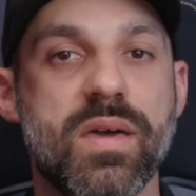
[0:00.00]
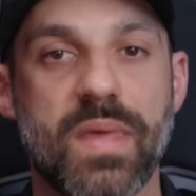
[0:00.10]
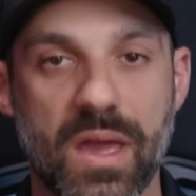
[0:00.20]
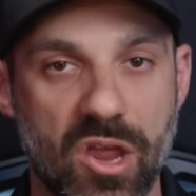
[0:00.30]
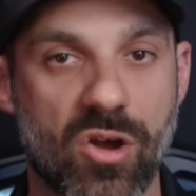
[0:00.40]

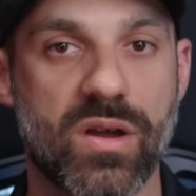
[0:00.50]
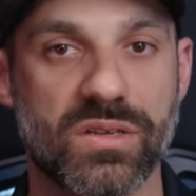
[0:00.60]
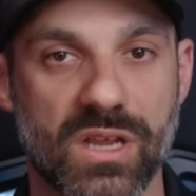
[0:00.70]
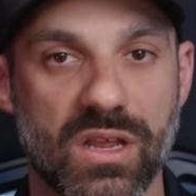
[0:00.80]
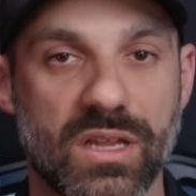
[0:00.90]
That area
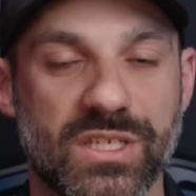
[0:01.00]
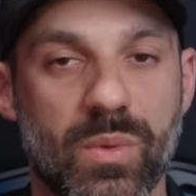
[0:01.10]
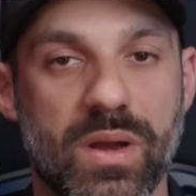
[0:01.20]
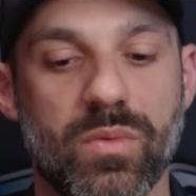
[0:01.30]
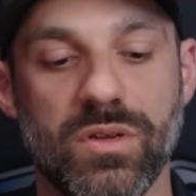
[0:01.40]
is going to get
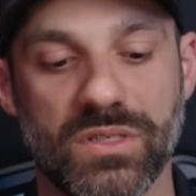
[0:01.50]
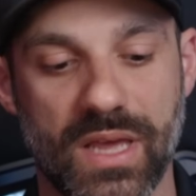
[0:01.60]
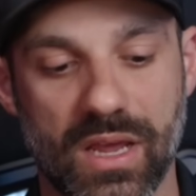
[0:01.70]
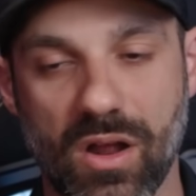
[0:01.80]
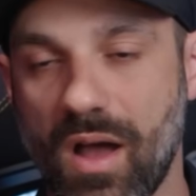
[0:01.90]
sweaty when you
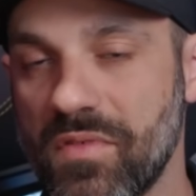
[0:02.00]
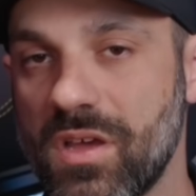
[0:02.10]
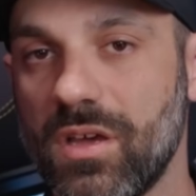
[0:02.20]
take it off.